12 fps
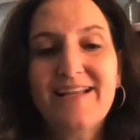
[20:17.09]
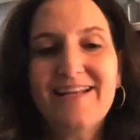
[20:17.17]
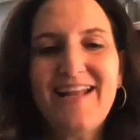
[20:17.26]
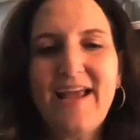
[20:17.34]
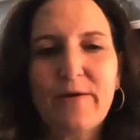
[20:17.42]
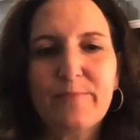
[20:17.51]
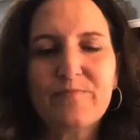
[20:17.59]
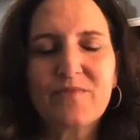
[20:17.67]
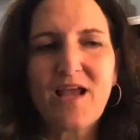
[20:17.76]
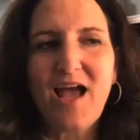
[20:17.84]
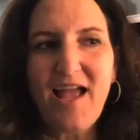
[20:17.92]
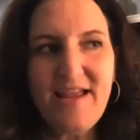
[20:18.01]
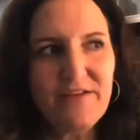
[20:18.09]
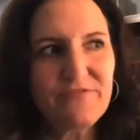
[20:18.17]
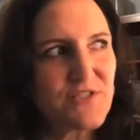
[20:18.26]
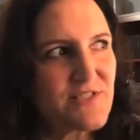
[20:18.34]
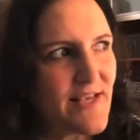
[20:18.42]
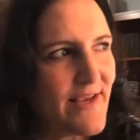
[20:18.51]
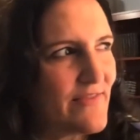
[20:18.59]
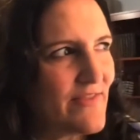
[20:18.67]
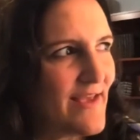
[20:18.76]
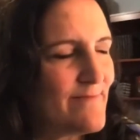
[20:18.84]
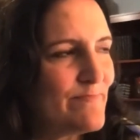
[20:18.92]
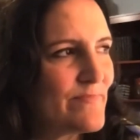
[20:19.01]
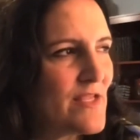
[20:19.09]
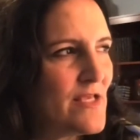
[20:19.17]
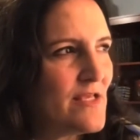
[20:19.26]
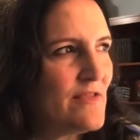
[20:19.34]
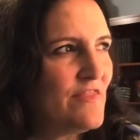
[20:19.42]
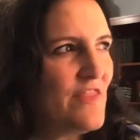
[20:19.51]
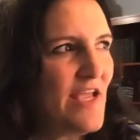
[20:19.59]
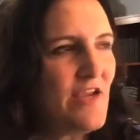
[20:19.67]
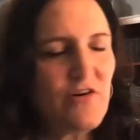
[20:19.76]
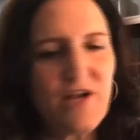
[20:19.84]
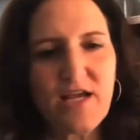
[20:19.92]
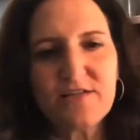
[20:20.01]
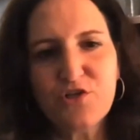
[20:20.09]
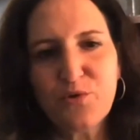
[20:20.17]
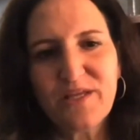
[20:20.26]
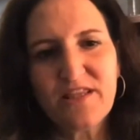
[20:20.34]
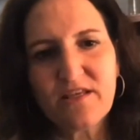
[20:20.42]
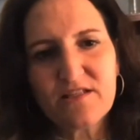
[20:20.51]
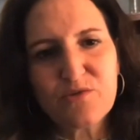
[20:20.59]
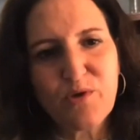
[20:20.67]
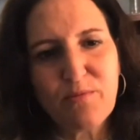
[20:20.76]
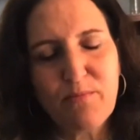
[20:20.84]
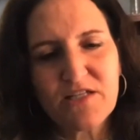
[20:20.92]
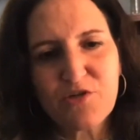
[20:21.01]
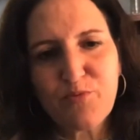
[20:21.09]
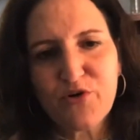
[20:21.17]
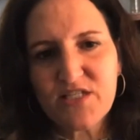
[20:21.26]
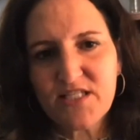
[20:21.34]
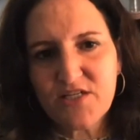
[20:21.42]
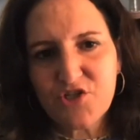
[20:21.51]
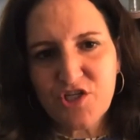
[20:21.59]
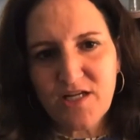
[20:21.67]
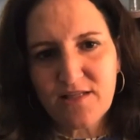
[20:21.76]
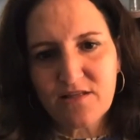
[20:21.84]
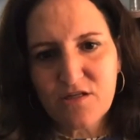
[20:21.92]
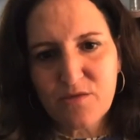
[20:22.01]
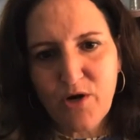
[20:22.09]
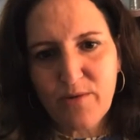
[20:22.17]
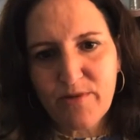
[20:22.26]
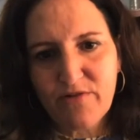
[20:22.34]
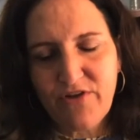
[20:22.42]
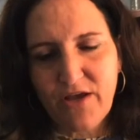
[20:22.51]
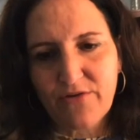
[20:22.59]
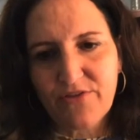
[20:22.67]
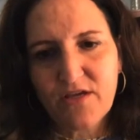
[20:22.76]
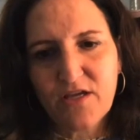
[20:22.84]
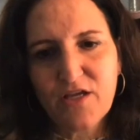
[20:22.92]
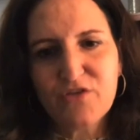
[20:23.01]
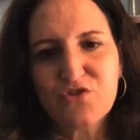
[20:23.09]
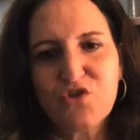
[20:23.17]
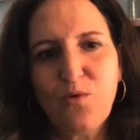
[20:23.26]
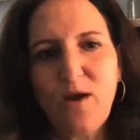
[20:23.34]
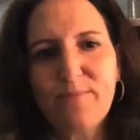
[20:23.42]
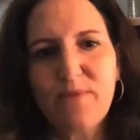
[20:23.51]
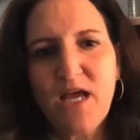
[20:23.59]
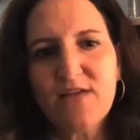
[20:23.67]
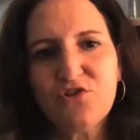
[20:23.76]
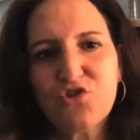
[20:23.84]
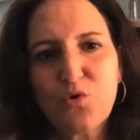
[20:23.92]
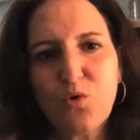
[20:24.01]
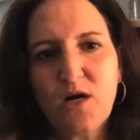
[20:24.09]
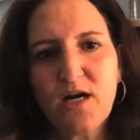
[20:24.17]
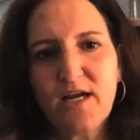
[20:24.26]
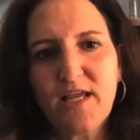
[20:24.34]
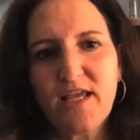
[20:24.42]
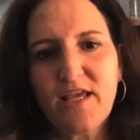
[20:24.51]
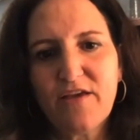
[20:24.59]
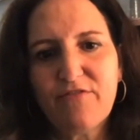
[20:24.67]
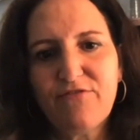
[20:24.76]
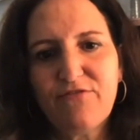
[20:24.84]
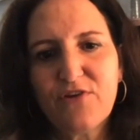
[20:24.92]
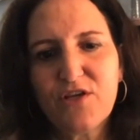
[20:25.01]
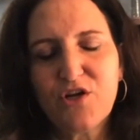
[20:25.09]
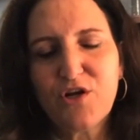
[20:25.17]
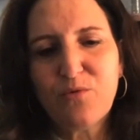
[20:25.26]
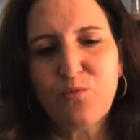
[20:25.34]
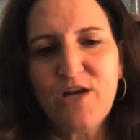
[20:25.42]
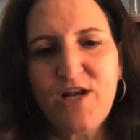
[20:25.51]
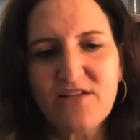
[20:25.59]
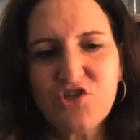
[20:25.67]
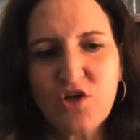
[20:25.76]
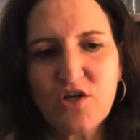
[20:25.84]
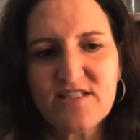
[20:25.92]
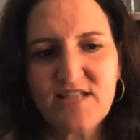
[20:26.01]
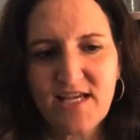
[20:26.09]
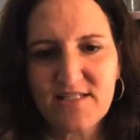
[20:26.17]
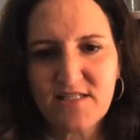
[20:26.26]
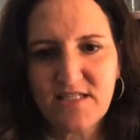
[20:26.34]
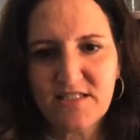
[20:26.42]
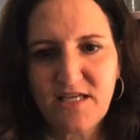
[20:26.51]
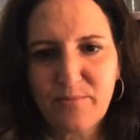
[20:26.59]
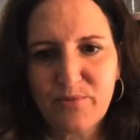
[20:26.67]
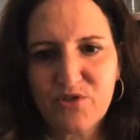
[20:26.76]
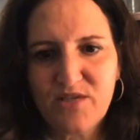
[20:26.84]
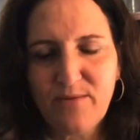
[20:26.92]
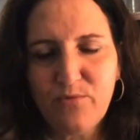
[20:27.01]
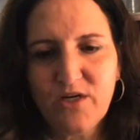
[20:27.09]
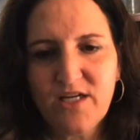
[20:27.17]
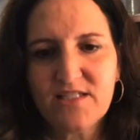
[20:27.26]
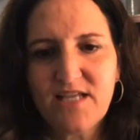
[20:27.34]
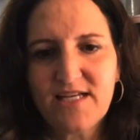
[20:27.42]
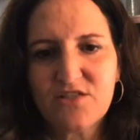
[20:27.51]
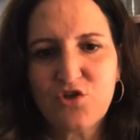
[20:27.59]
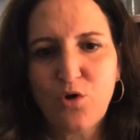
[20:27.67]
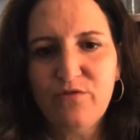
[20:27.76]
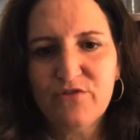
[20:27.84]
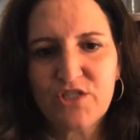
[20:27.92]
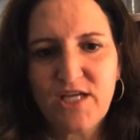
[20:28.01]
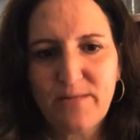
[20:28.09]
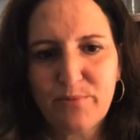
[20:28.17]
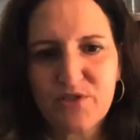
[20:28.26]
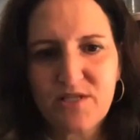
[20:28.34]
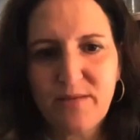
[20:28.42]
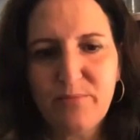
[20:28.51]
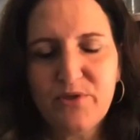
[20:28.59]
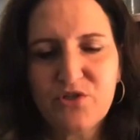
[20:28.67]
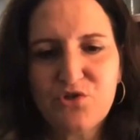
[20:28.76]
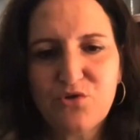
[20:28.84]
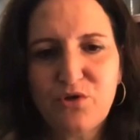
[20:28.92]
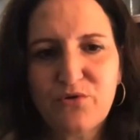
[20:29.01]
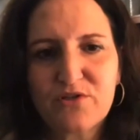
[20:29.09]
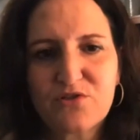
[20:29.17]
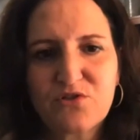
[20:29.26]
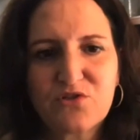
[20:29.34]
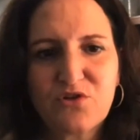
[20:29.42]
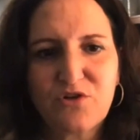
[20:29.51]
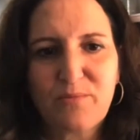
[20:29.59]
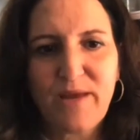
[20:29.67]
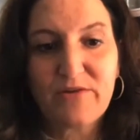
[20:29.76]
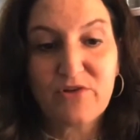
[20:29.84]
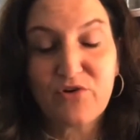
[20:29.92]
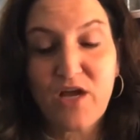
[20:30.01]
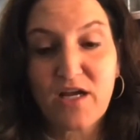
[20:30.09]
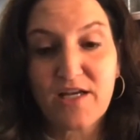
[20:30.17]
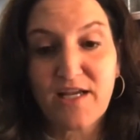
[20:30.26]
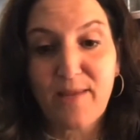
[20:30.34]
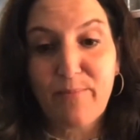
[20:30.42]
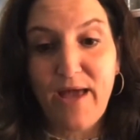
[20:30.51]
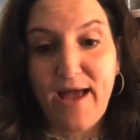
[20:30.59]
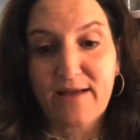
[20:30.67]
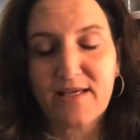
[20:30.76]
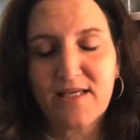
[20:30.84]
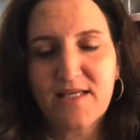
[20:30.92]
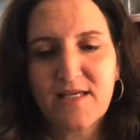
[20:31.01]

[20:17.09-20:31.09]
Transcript: Now, I have to say that they are not doing things with much precision at the Department of Health. So I'm not sure if, we're not just testing 10%. We're going to test over 10% because there's a certain amount you're not going to get back.